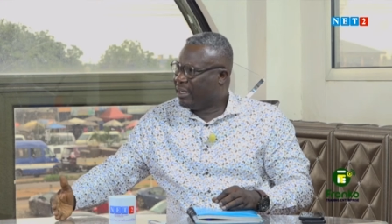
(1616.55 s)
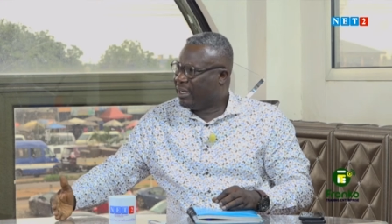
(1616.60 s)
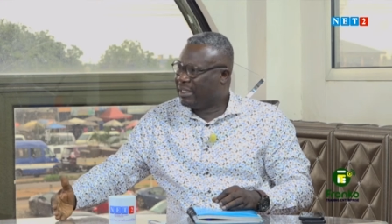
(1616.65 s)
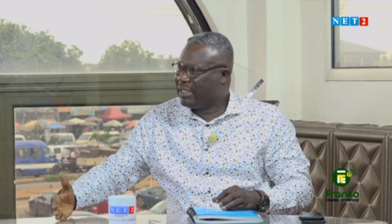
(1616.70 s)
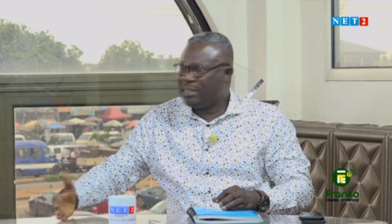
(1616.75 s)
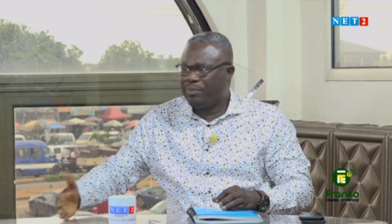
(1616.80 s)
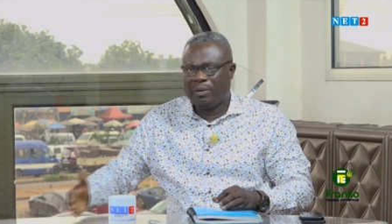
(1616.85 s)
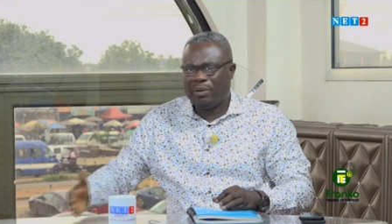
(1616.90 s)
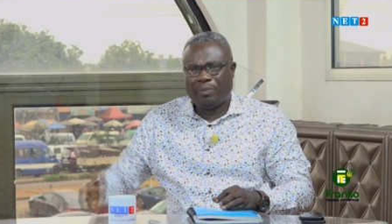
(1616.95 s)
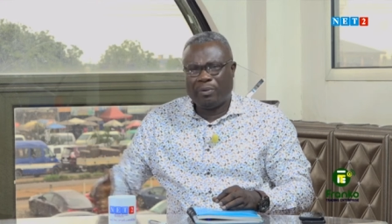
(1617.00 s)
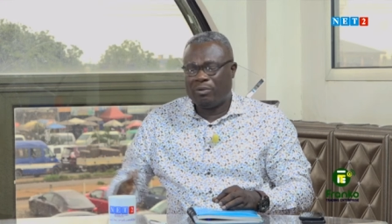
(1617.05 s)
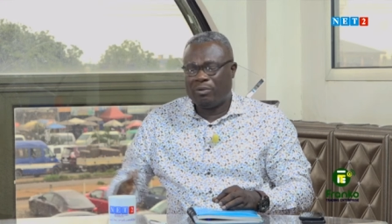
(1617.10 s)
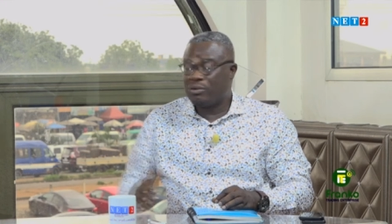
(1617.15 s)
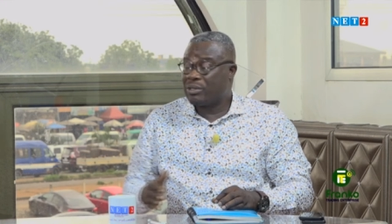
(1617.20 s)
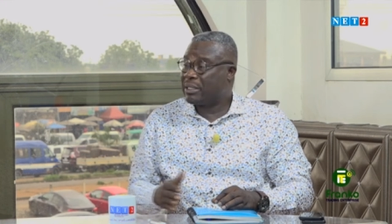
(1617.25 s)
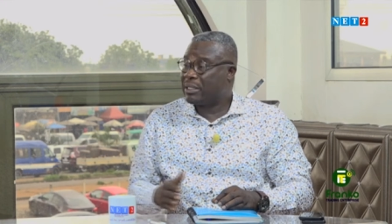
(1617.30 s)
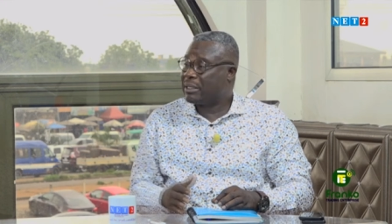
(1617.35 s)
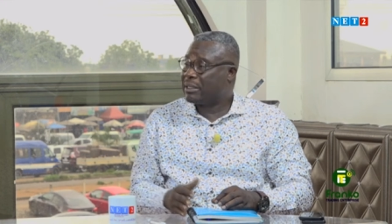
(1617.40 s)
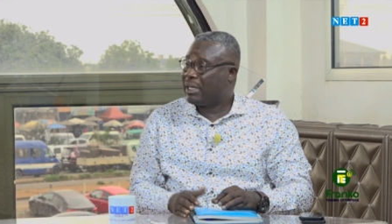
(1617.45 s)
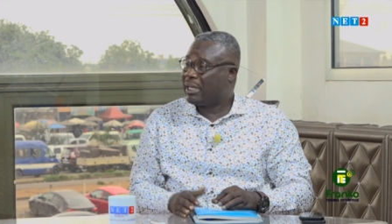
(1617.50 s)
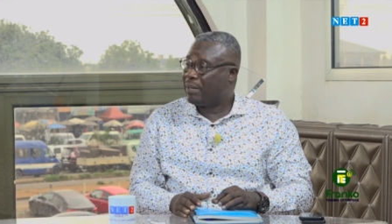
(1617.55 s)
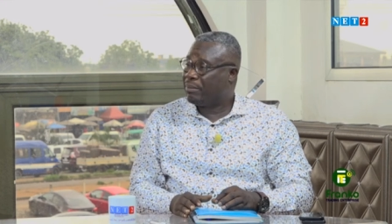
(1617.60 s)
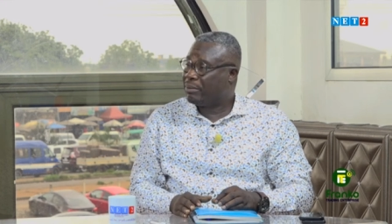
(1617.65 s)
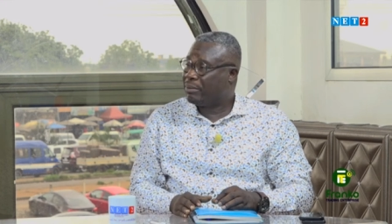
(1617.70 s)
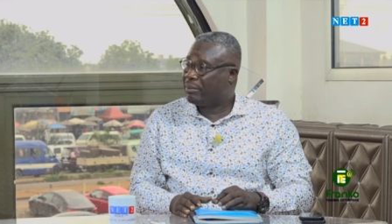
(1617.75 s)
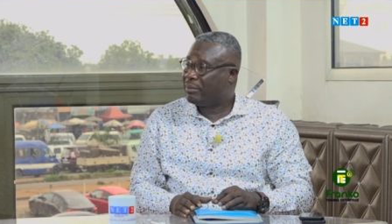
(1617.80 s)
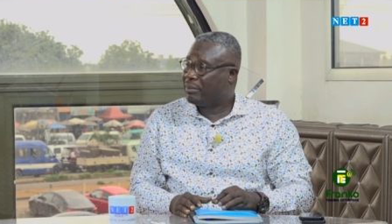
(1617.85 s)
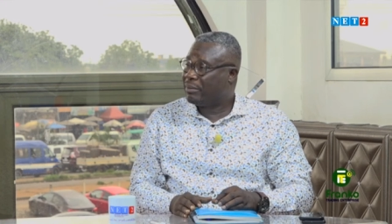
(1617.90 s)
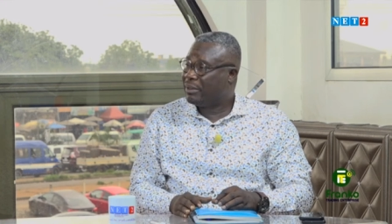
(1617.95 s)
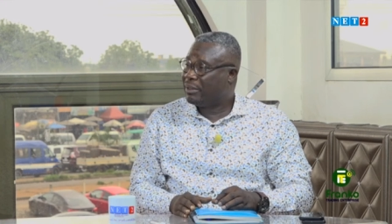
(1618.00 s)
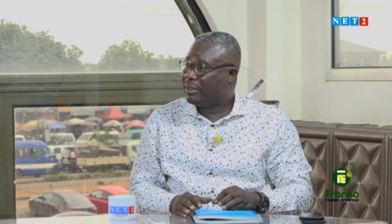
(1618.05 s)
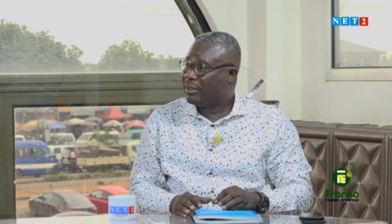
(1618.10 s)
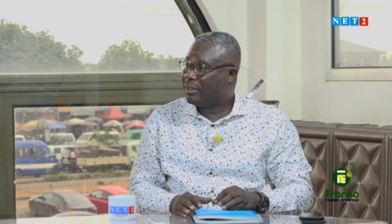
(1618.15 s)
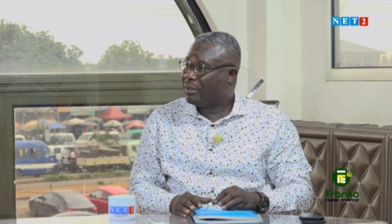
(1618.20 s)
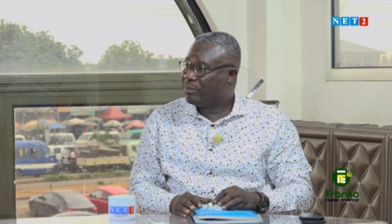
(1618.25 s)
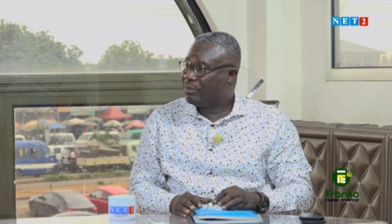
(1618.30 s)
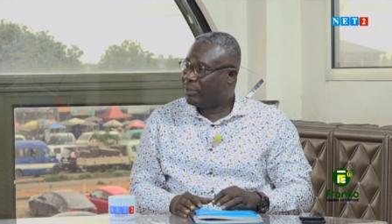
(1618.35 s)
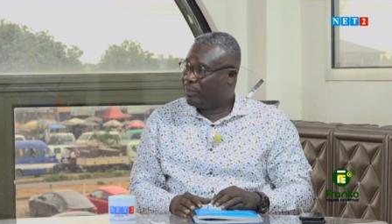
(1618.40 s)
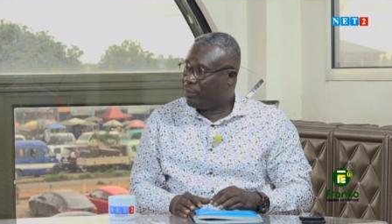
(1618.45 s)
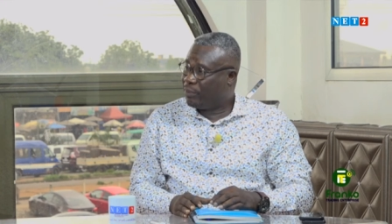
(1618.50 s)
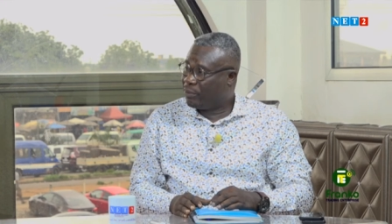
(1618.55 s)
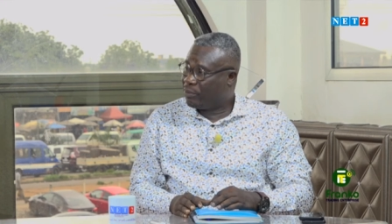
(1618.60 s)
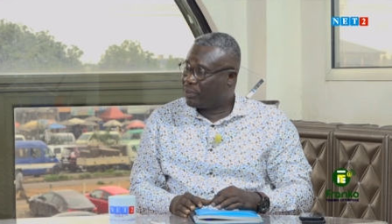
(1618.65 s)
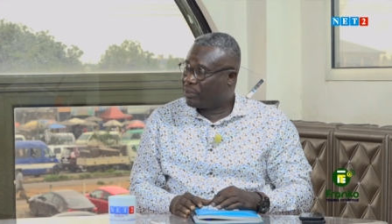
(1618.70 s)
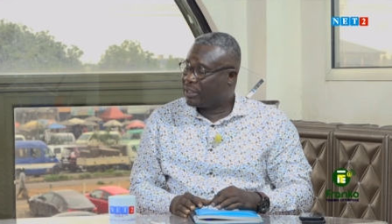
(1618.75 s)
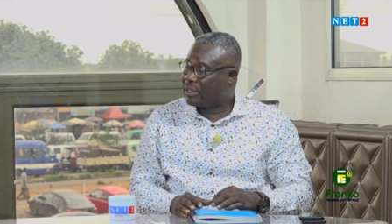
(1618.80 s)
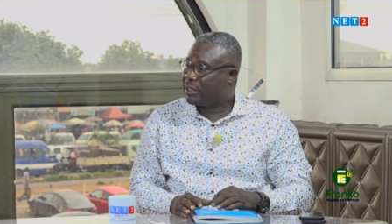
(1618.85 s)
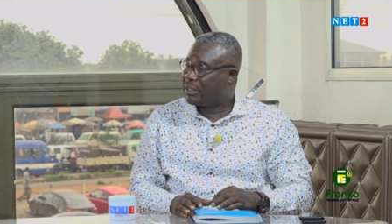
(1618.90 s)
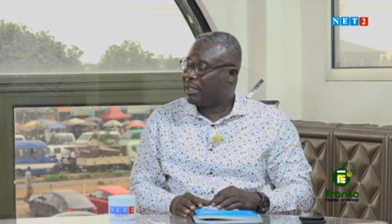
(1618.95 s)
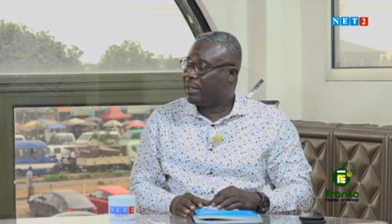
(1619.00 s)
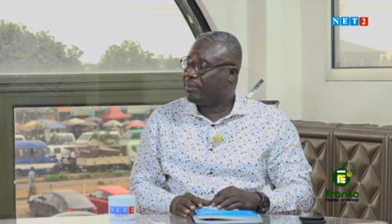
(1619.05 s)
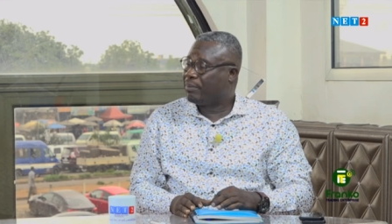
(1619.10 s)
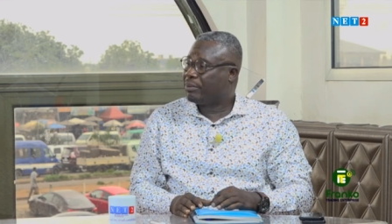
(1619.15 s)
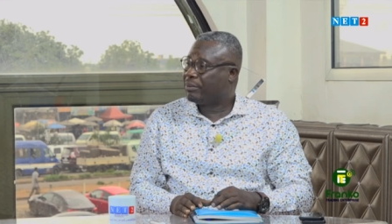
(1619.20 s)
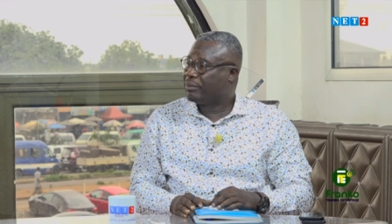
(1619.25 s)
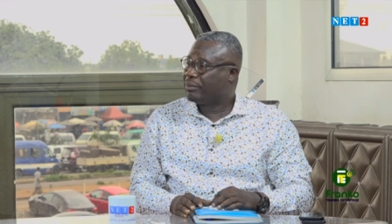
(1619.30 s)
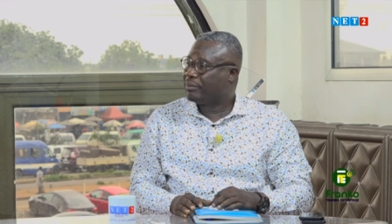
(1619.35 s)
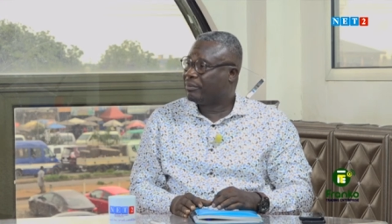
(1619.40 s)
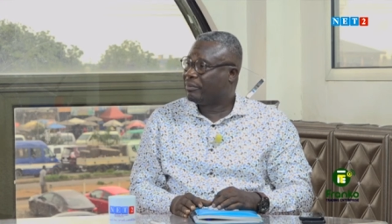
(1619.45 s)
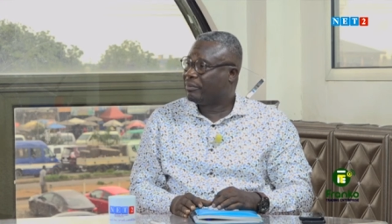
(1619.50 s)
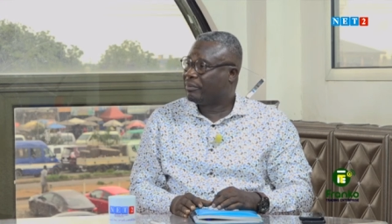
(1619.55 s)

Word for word: And the people will sit up. Council member people will sit up. Mm.